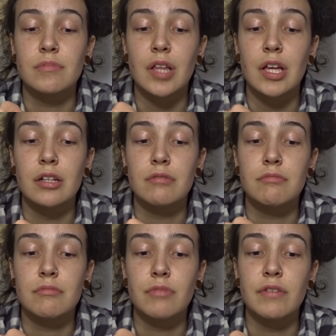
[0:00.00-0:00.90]
then
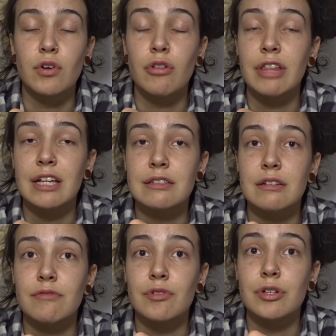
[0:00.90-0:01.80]
we've got these in
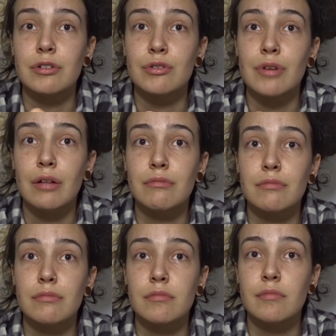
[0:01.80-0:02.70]
for you as well.
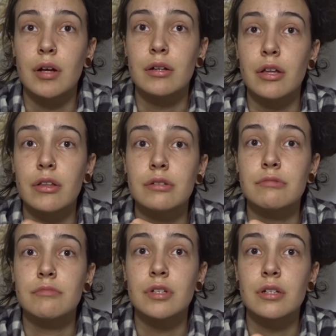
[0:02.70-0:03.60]
Another
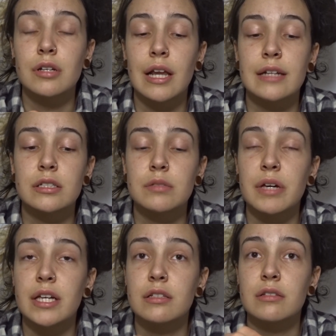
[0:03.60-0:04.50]
collector's
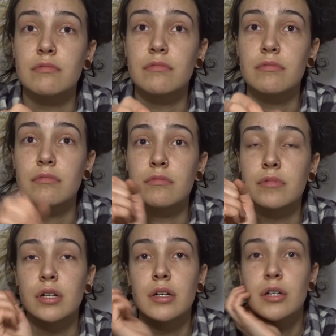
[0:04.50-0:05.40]
piece,
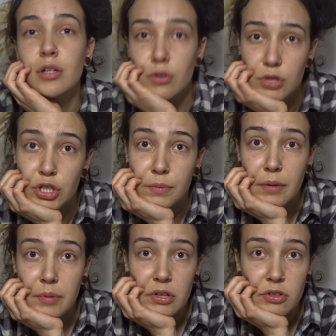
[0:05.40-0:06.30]
which you might
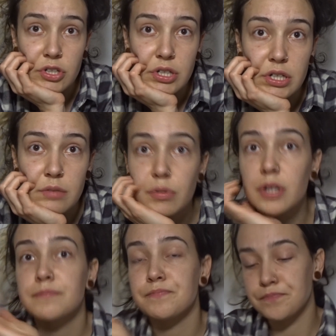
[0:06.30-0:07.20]
be interested in.
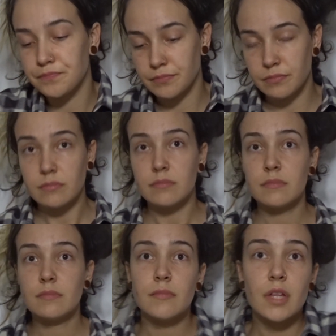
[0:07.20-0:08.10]
But,
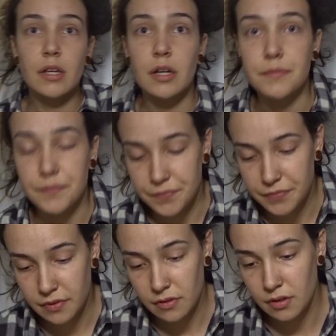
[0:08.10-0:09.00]
you know,
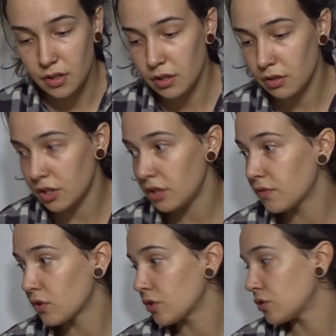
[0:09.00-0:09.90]
you've
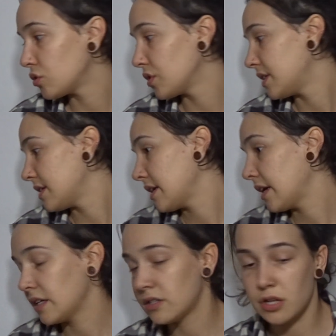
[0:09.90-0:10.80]
got your choices
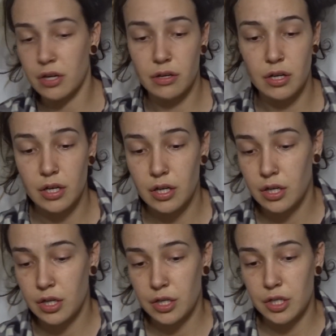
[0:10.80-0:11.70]
here, so
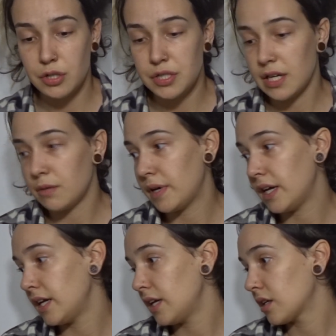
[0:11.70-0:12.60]
you tell
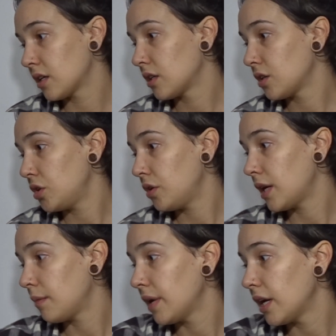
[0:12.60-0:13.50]
me, you
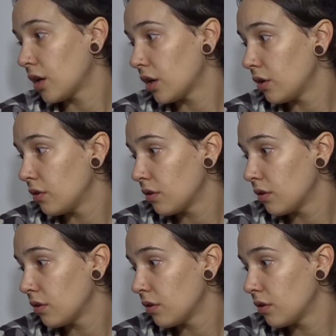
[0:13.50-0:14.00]
let me know.